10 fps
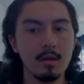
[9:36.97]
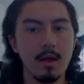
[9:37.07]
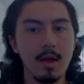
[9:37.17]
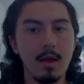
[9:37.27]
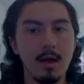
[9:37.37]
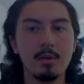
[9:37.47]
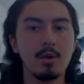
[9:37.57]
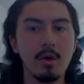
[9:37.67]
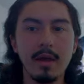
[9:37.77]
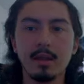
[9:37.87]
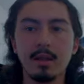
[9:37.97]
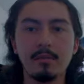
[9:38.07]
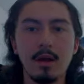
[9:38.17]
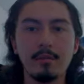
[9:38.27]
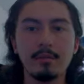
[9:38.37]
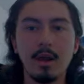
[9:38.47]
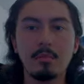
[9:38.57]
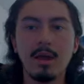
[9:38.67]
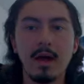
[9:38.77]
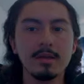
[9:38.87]
I'm going to go ahead and leave it off there.
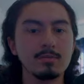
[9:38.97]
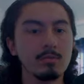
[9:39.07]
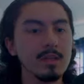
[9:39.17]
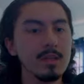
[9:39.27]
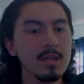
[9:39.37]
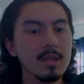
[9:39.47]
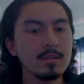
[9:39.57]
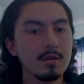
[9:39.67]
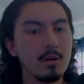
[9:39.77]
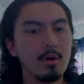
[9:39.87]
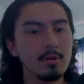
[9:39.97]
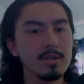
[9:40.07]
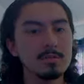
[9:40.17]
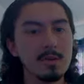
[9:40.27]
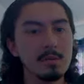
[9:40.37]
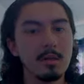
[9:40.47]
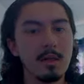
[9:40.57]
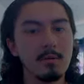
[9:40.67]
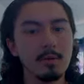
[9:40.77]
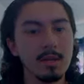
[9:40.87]
But guys, we need to call these people
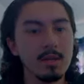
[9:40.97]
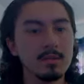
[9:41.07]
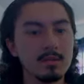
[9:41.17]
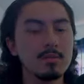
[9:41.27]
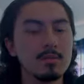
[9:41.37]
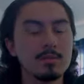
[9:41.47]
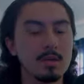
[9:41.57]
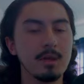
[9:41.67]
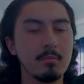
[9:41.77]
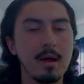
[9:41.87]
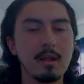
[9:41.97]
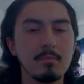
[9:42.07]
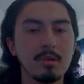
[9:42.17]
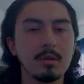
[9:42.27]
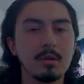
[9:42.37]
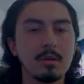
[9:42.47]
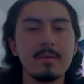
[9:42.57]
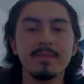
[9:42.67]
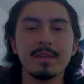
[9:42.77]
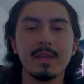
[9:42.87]
out. We need to do something about it because
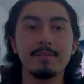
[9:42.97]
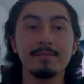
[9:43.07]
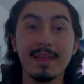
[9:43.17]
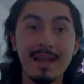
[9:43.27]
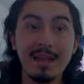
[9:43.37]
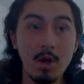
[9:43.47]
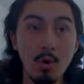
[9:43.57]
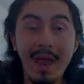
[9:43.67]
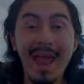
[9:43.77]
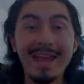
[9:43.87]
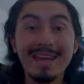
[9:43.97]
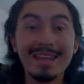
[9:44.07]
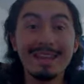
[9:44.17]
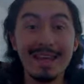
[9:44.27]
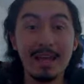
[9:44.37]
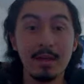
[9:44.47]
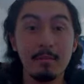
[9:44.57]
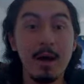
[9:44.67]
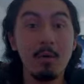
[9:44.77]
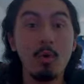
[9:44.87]
if they know anything
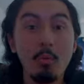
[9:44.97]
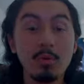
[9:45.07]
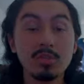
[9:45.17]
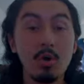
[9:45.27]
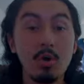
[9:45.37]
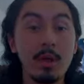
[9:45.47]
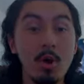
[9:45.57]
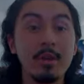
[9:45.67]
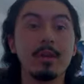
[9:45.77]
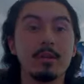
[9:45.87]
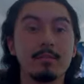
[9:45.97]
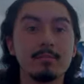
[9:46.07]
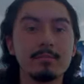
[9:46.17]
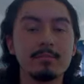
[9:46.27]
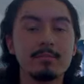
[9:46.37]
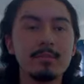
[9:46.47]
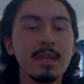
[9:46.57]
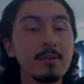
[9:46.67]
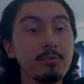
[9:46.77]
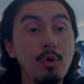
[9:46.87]
about what was going on here,
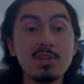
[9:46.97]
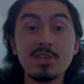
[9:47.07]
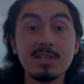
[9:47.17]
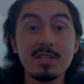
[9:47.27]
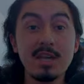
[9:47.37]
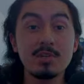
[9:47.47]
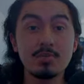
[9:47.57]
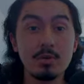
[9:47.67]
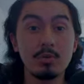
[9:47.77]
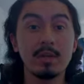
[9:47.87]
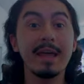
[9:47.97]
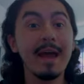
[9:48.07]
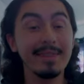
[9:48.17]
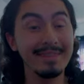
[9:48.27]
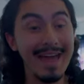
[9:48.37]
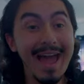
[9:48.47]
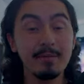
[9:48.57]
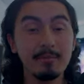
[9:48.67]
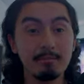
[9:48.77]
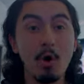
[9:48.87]
if what she said is true and that
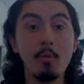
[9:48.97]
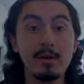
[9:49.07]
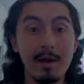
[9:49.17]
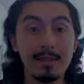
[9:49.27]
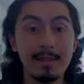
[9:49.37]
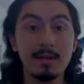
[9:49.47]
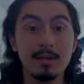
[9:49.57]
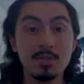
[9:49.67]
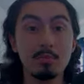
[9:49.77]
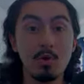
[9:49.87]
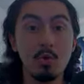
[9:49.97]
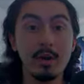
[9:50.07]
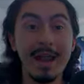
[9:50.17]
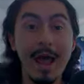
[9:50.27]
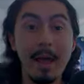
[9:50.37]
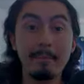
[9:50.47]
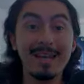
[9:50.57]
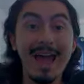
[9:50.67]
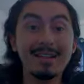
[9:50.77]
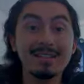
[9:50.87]
moment right there that she recorded happened
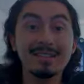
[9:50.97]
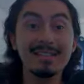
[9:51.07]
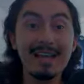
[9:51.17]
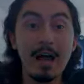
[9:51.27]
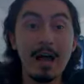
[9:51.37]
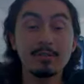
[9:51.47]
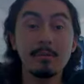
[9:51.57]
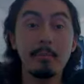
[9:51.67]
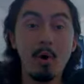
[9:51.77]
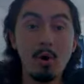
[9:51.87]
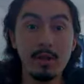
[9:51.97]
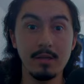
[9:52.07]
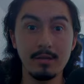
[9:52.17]
at the Z House in a party,